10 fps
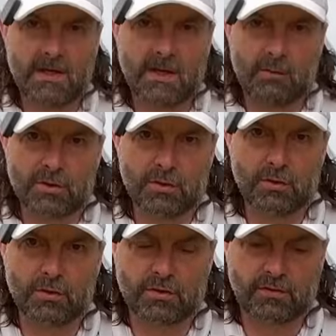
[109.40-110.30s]
I want
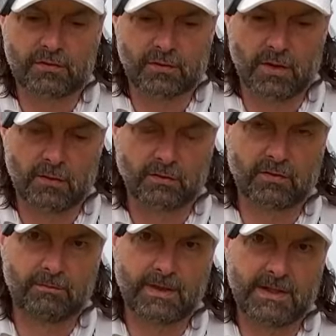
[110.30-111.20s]
your control
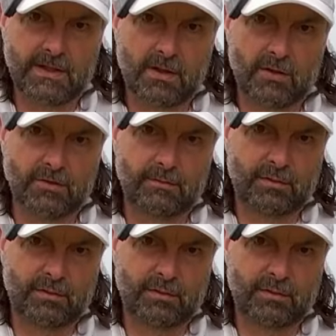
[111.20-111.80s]
to be on the